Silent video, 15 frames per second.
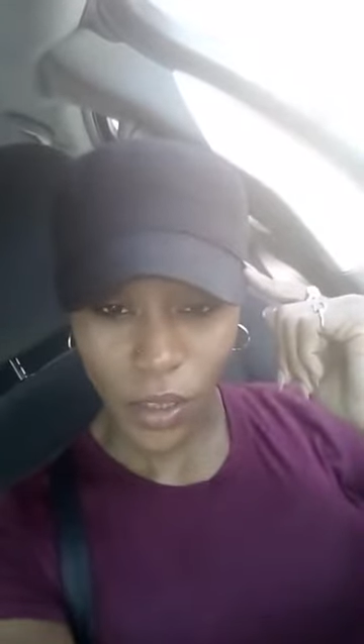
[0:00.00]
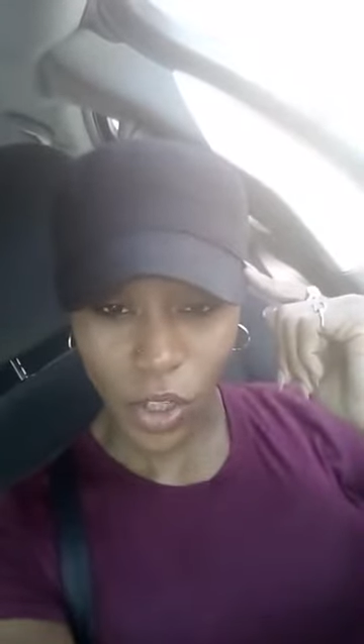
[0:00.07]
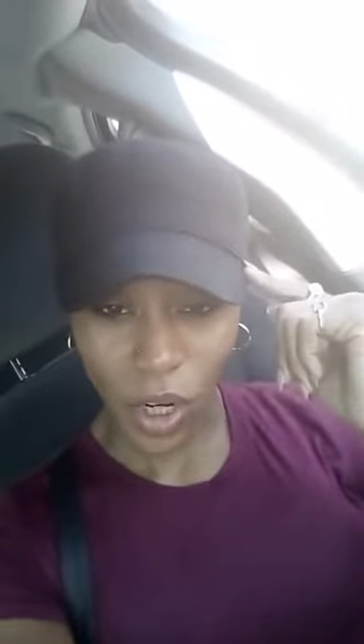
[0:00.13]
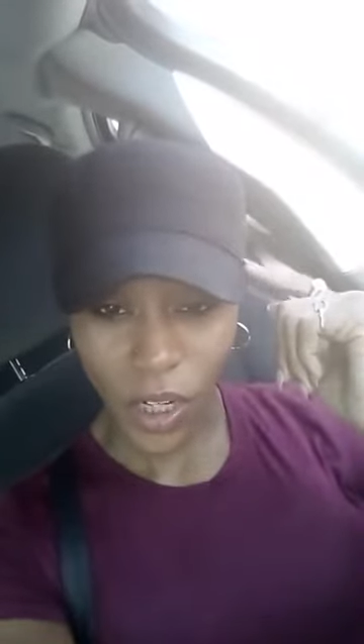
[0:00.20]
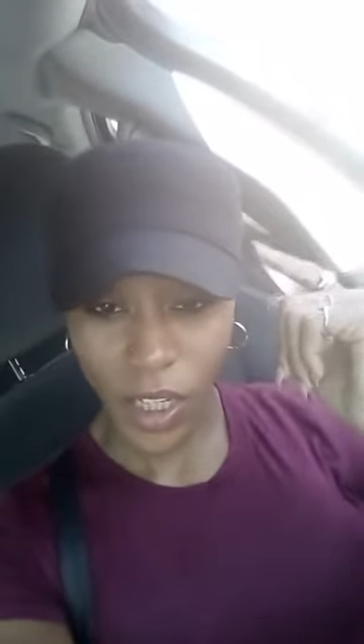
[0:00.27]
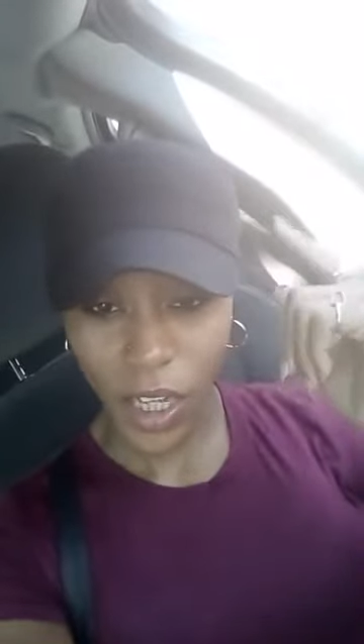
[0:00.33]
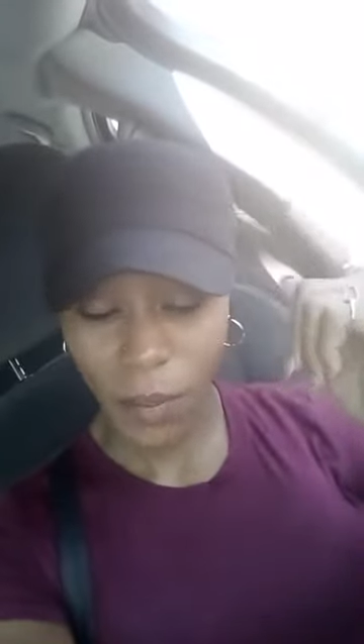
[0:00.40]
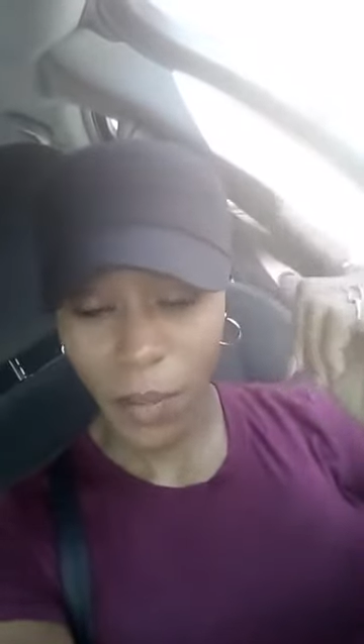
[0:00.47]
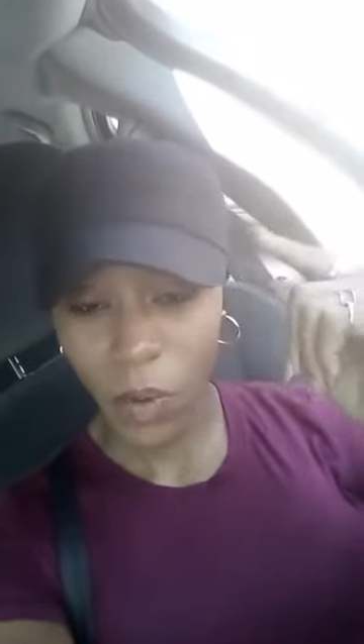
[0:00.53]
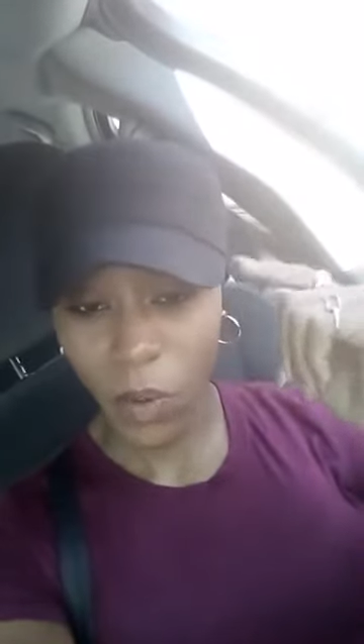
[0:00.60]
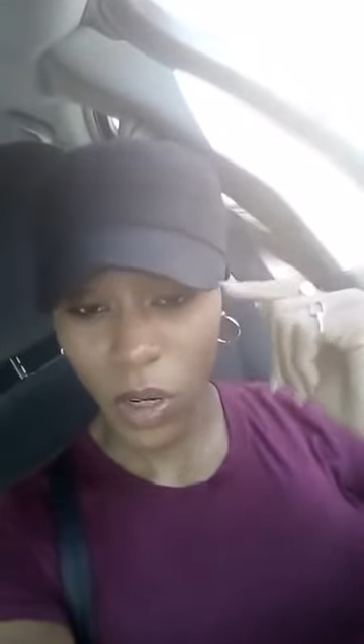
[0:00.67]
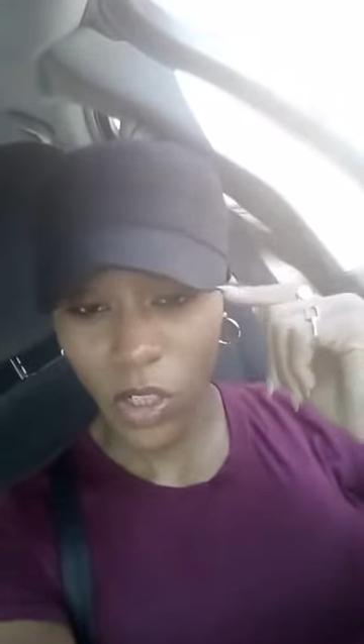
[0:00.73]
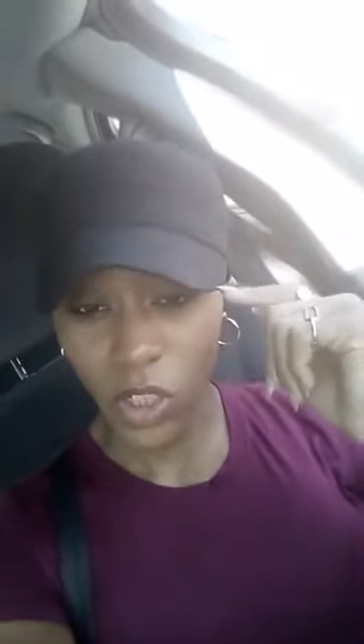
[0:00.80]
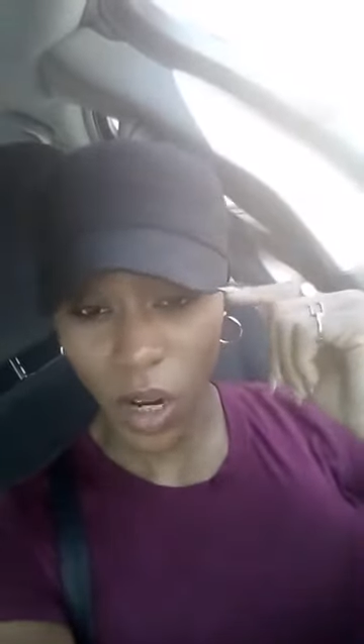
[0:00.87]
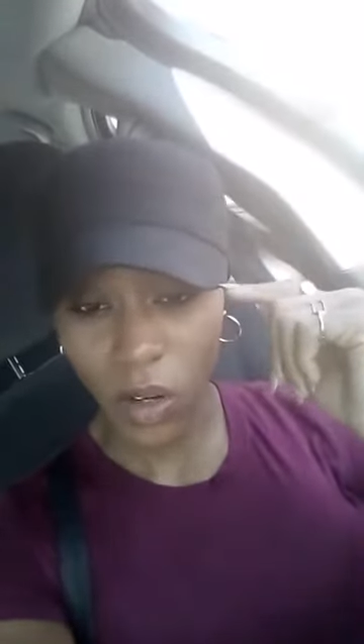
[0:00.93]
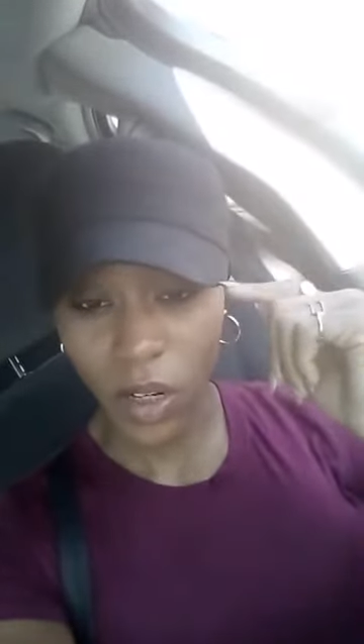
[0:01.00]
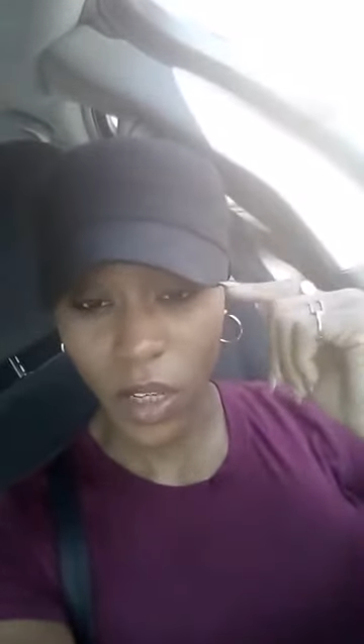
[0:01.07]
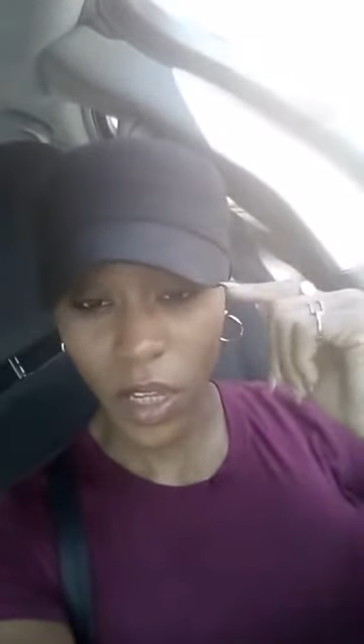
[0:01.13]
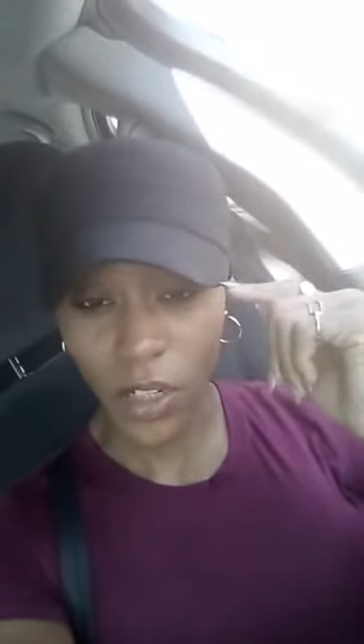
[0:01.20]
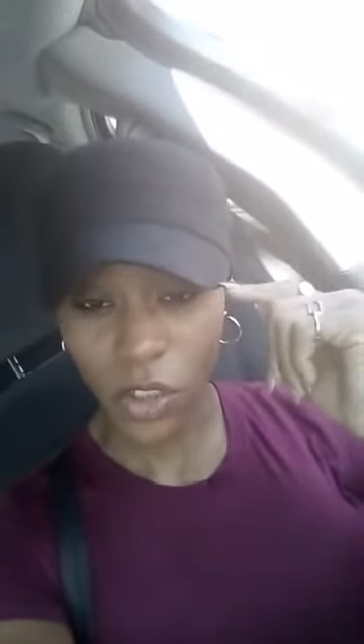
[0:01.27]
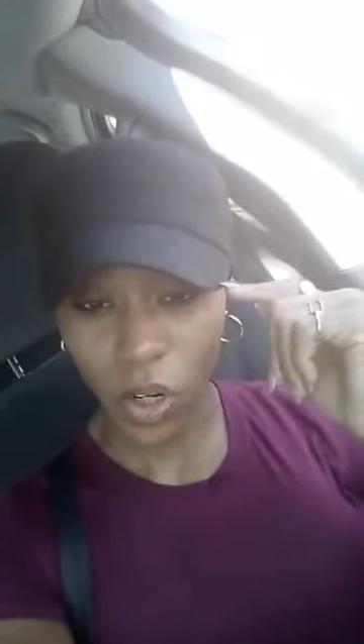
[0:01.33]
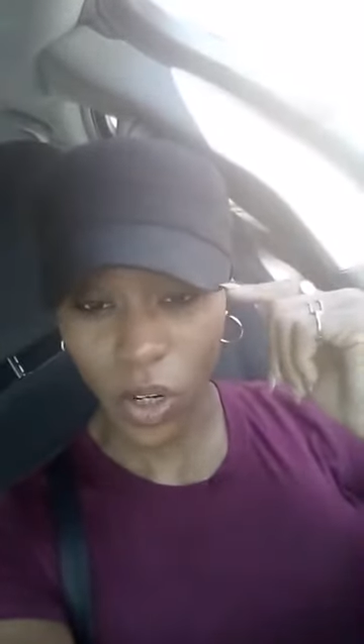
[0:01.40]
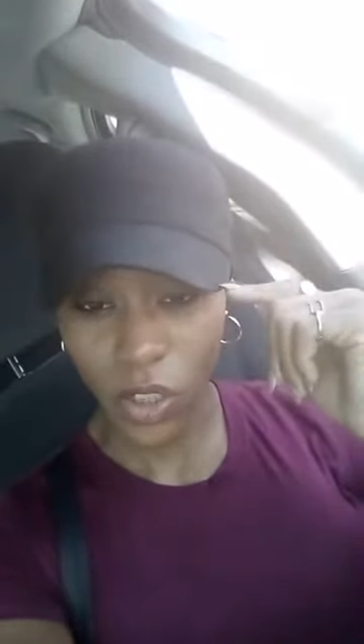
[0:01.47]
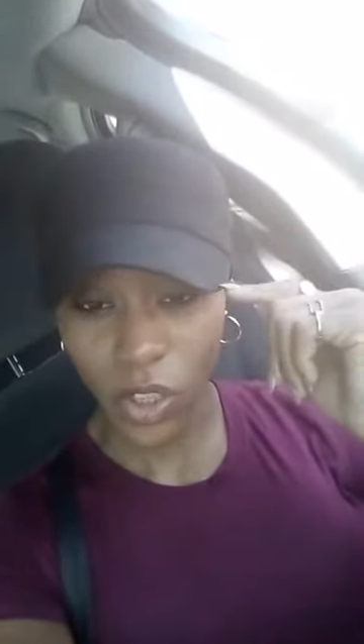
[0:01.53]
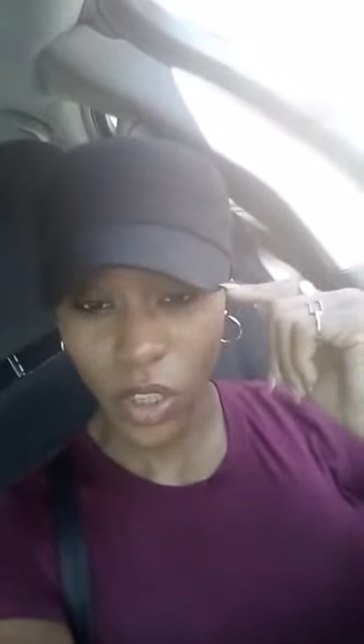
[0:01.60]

Tried to get me with a child neglect charge,